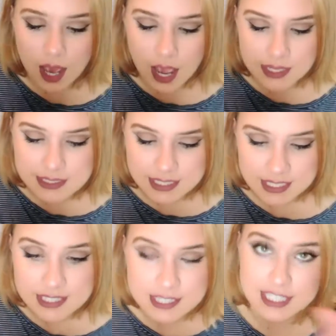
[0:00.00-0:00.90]
I
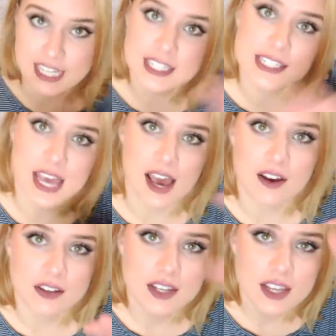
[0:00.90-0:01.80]
did sand it
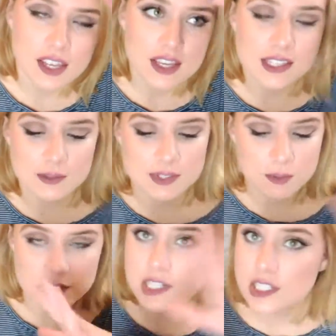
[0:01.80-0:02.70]
down because it was
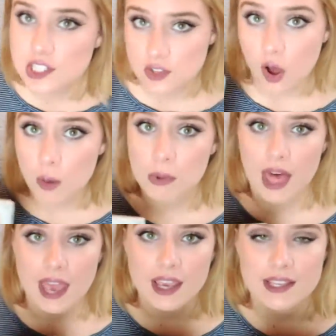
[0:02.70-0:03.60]
originally just all black.